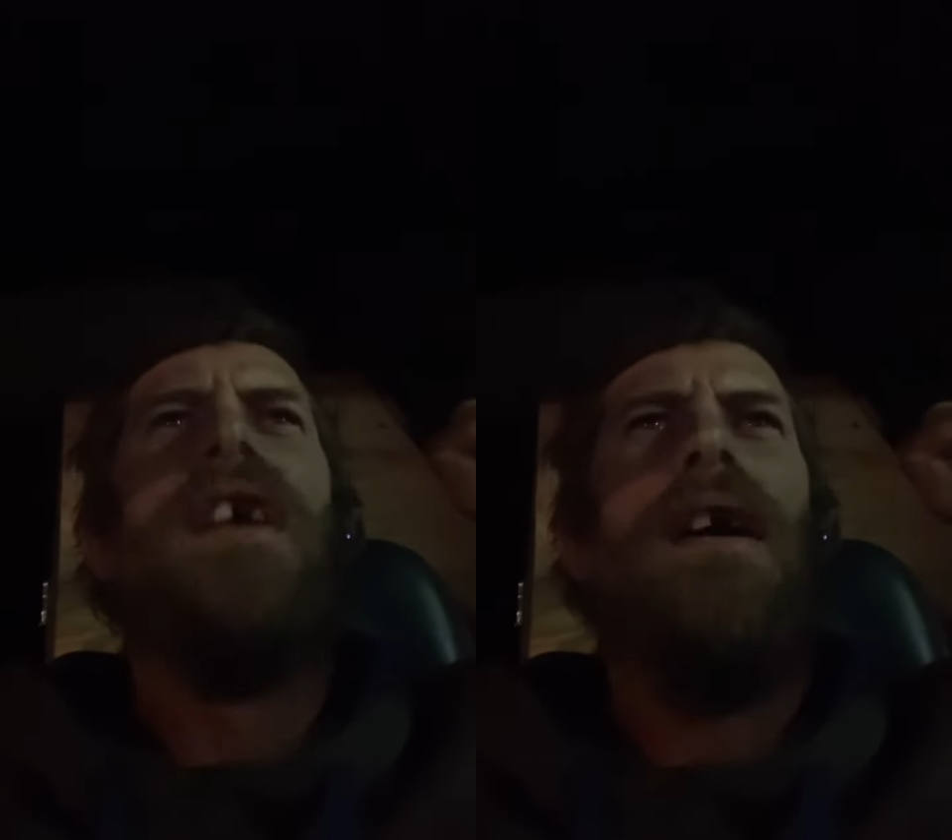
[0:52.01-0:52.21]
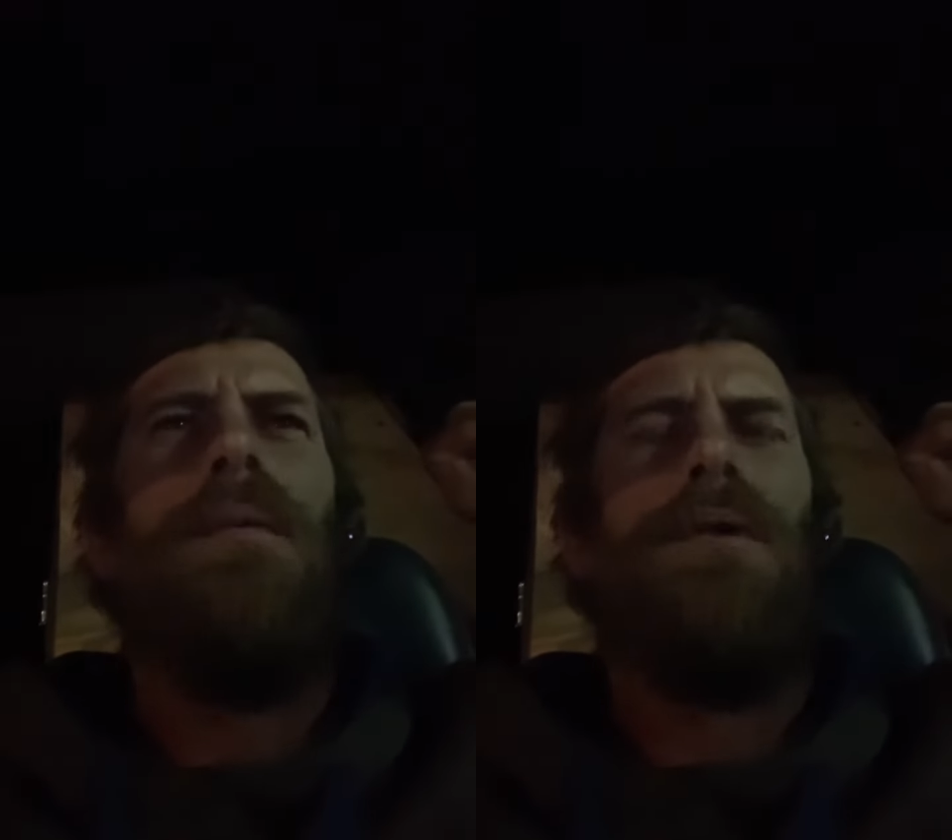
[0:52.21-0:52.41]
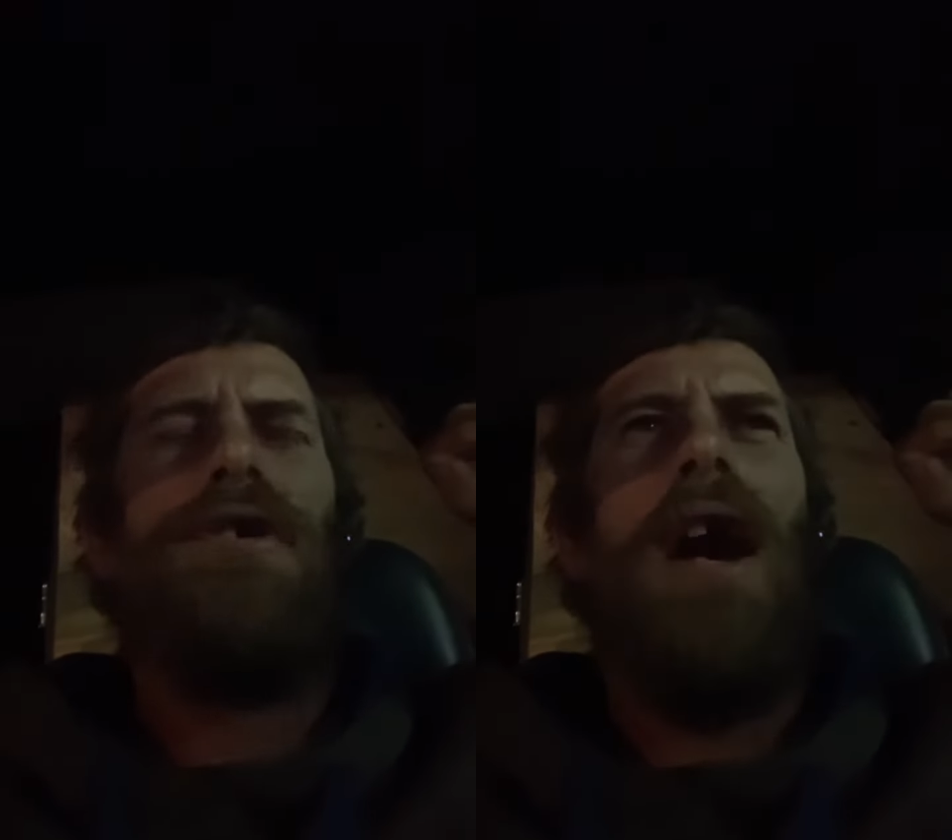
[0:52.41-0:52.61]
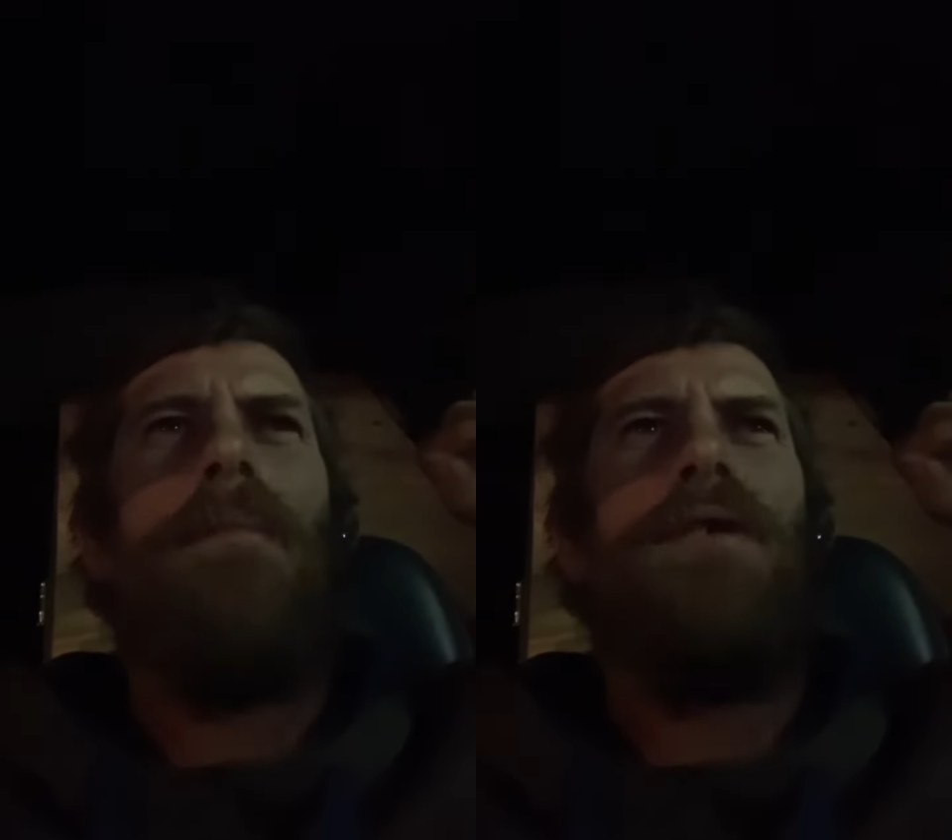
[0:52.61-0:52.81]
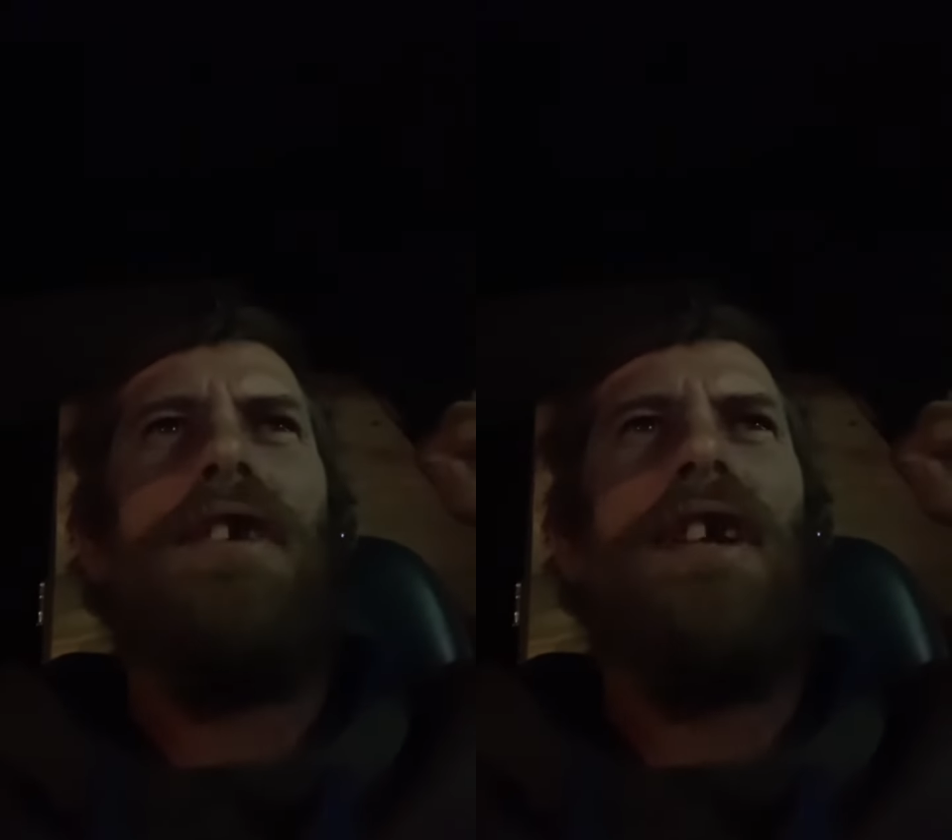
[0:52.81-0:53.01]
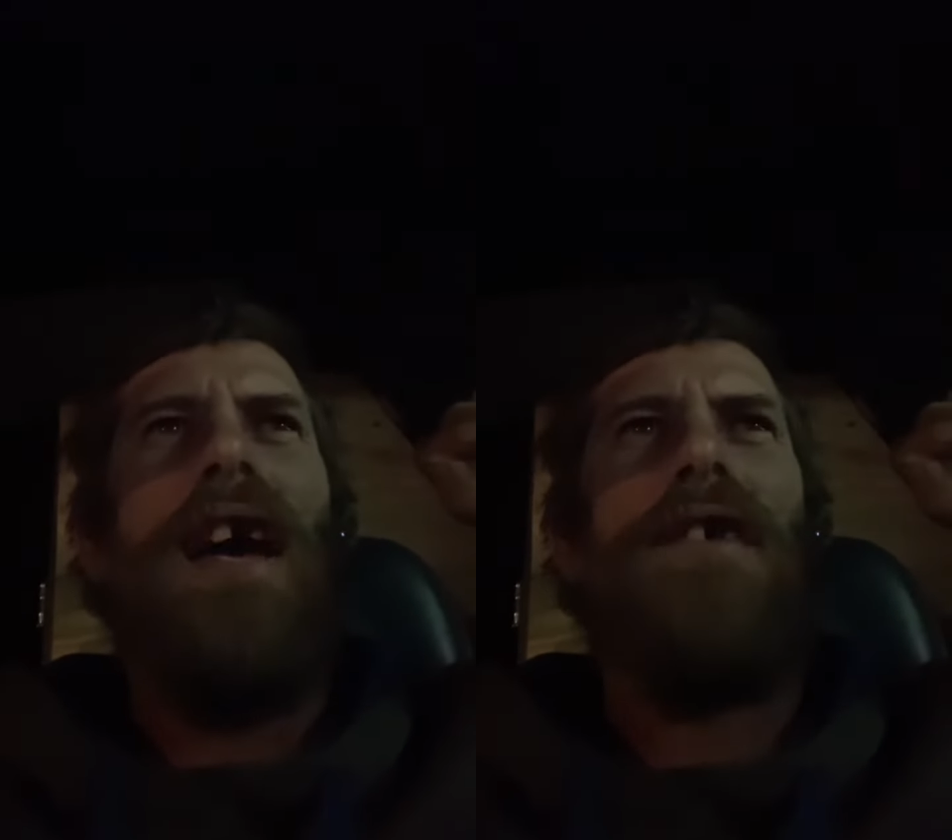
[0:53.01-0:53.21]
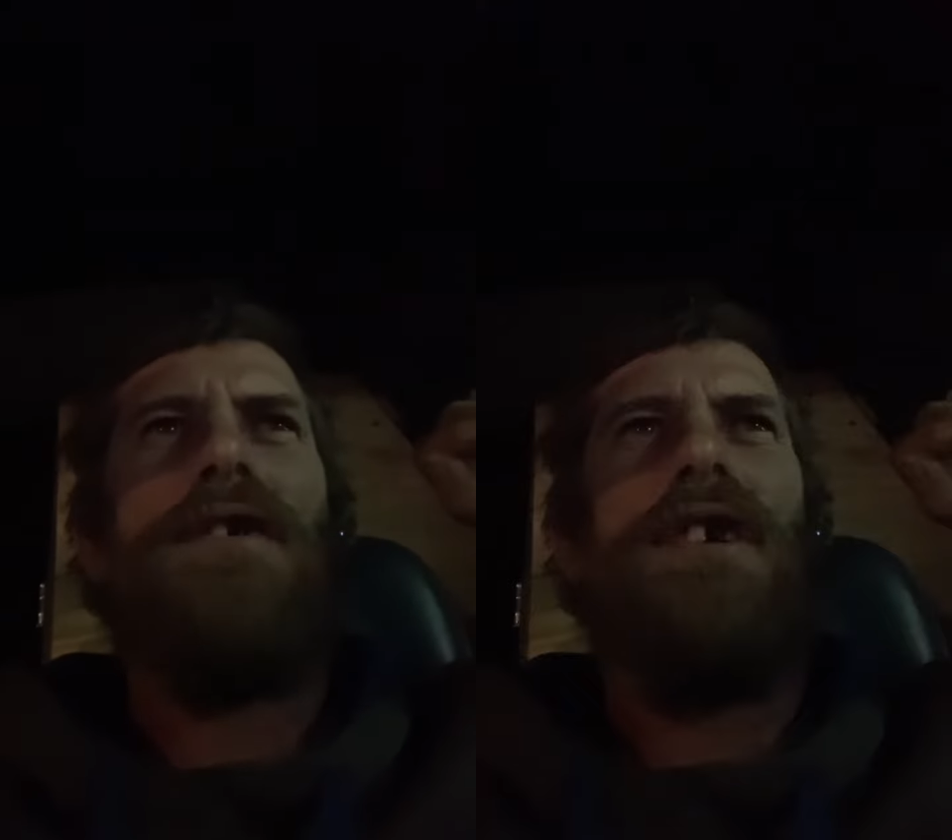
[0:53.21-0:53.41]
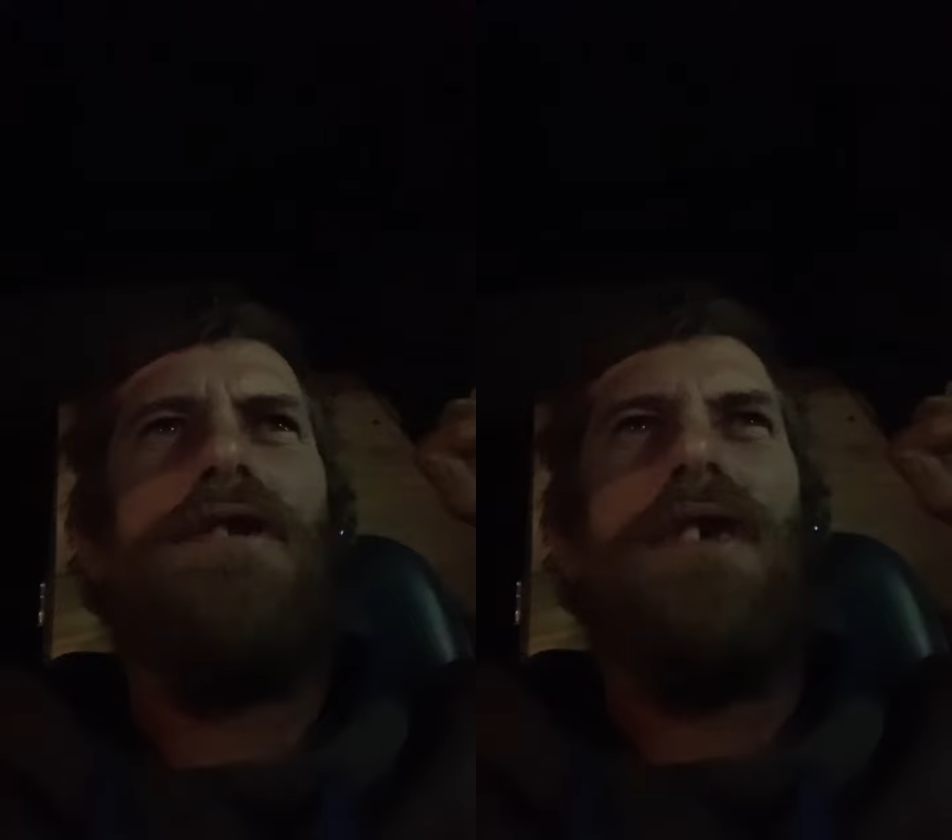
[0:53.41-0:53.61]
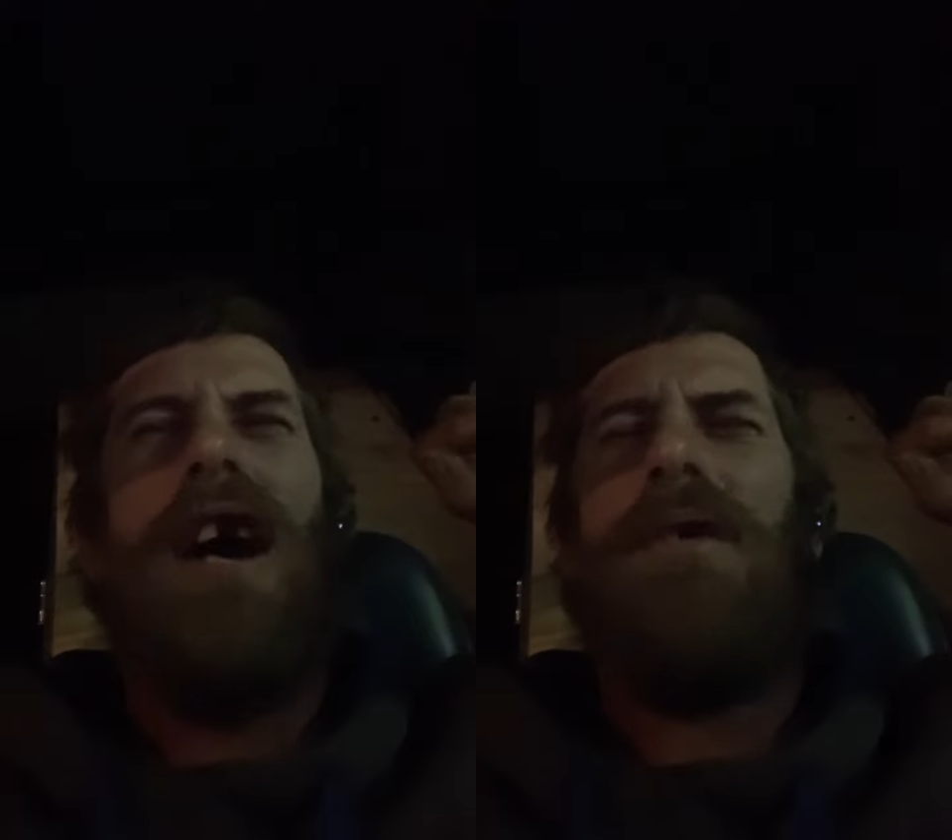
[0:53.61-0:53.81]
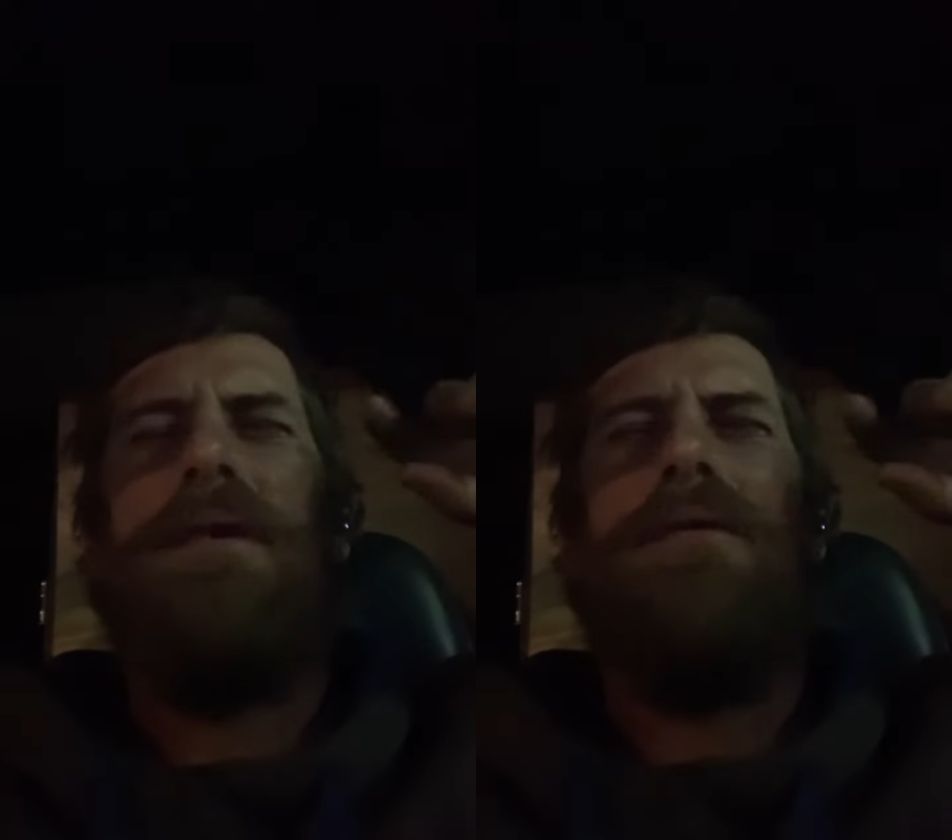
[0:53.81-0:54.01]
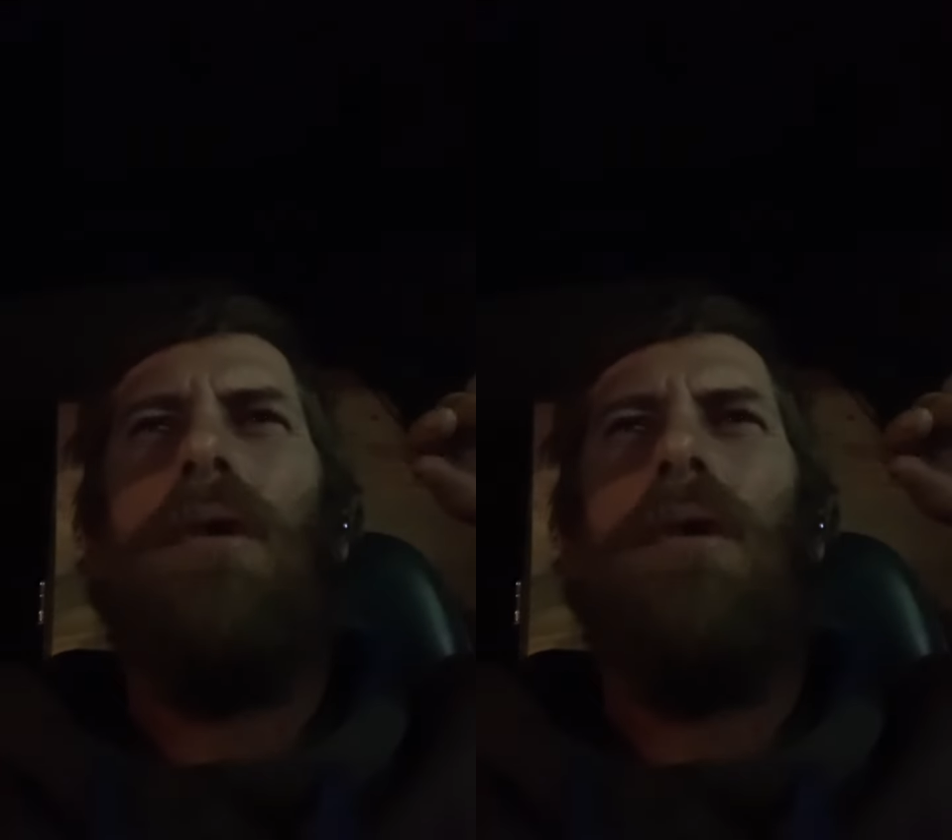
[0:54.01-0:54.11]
and we're stopped at the gas station i don't even